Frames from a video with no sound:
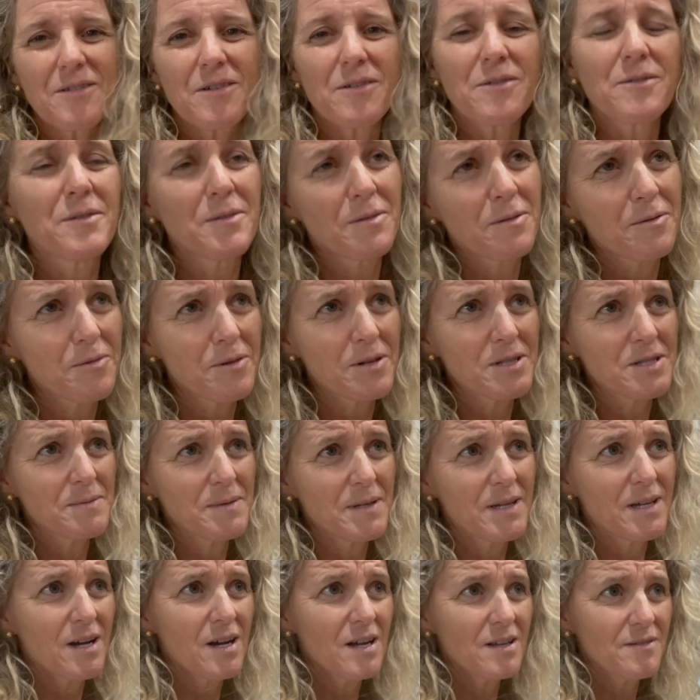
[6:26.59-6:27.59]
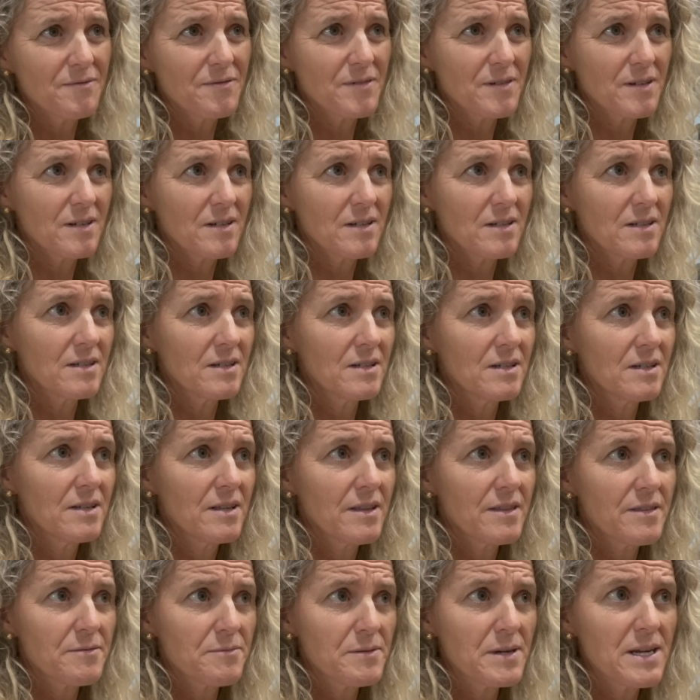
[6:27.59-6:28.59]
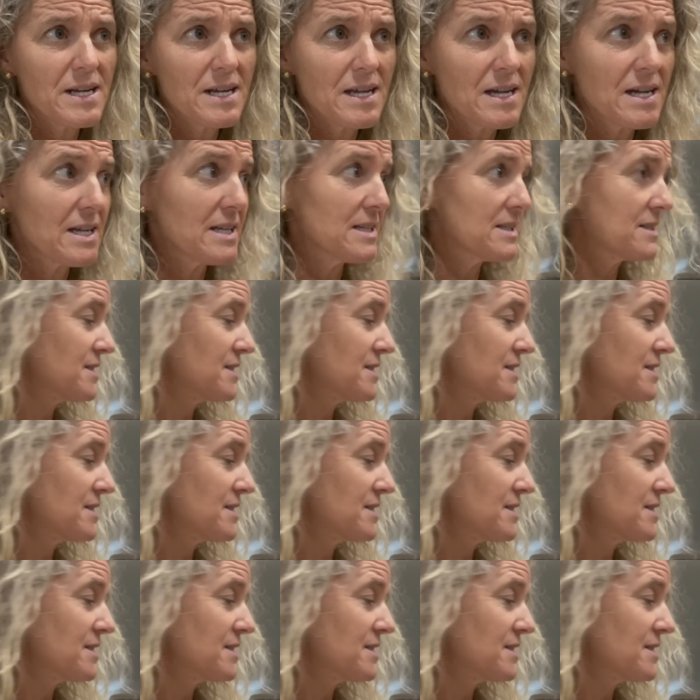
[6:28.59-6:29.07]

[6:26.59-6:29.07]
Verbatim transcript: going, going to be gone for three nights.